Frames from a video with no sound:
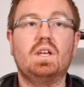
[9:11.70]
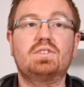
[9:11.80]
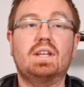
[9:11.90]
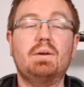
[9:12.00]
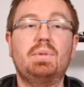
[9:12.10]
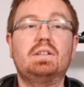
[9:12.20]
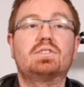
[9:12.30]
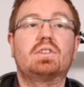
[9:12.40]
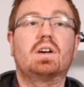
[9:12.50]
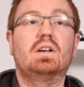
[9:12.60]
So that
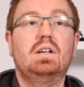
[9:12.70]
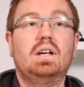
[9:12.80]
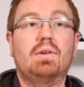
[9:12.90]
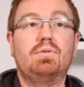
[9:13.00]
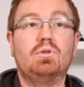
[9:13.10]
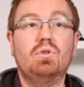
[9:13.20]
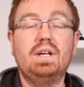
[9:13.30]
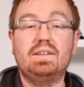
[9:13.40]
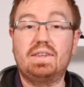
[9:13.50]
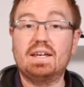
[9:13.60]
means that if you
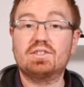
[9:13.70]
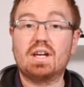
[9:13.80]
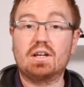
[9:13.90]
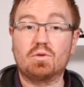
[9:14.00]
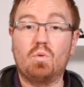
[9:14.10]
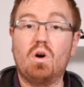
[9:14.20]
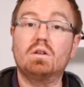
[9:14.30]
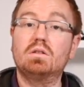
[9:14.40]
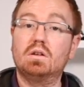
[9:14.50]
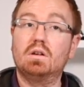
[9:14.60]
read this as a
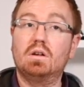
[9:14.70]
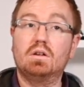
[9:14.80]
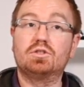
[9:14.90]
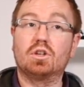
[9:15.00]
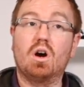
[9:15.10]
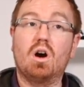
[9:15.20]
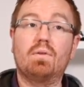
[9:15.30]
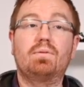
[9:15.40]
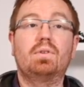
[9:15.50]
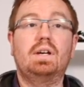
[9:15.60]
1, turn it
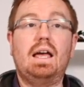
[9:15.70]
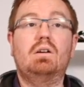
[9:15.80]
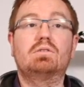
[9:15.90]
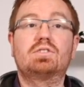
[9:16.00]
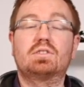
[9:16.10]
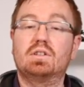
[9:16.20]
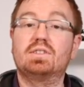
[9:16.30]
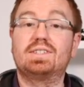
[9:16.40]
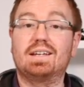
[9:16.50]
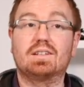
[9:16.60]
off, else
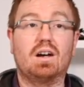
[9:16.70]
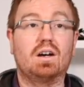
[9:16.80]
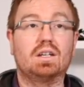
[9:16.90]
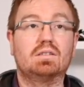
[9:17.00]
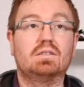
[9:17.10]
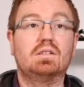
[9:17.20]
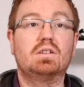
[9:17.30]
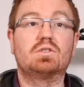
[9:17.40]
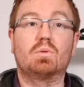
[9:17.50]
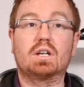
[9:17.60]
set it to high.
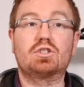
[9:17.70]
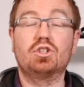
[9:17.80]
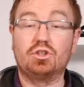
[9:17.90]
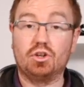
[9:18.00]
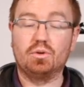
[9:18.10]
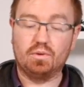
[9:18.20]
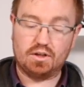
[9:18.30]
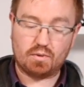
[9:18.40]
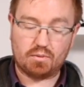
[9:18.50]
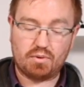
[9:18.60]
So what that should do
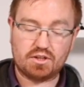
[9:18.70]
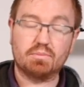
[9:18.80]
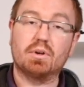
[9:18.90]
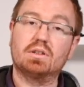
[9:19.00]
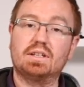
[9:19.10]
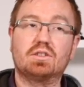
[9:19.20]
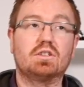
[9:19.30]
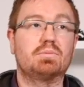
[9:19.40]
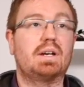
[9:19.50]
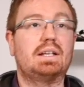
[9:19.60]
is when I press the button, it
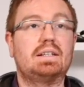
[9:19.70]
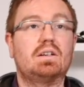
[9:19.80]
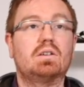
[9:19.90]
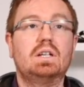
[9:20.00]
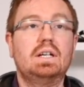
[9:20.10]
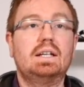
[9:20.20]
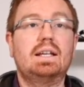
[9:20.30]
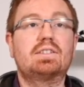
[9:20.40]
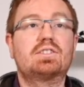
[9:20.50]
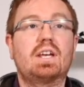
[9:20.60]
turns my LED on.
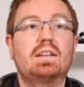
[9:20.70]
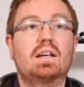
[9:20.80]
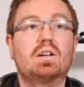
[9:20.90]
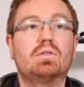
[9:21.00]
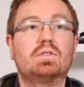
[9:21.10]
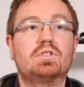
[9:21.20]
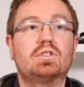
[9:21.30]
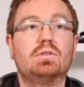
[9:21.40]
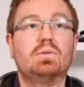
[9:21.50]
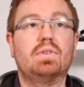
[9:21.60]
Let's send that over
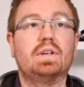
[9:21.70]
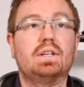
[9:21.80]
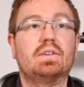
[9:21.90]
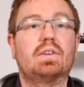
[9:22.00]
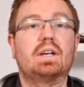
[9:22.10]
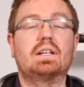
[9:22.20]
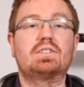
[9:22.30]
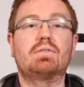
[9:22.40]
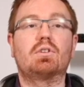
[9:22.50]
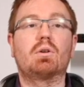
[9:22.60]
to the thing. Let's
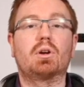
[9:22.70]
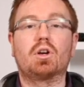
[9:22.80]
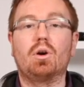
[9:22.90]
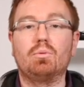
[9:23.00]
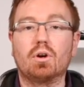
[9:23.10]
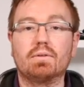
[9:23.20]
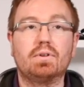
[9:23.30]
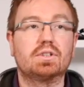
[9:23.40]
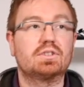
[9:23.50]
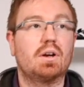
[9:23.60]
see if I got my code right
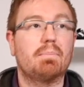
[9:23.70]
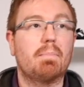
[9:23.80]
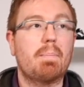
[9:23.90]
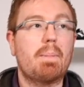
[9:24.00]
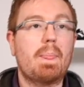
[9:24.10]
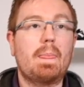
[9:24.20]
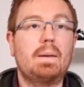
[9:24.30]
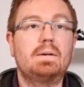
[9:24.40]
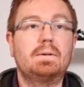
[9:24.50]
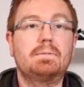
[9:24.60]
first time.
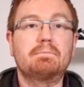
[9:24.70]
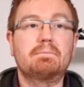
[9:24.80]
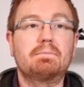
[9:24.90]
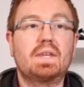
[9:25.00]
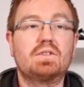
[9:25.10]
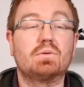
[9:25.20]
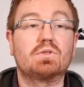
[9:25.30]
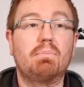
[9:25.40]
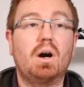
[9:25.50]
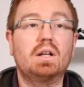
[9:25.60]
So it's
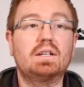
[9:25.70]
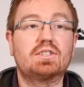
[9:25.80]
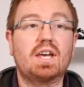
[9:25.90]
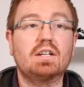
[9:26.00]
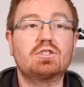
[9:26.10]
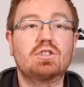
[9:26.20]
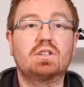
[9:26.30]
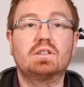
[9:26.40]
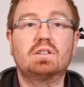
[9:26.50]
compiling the sketch.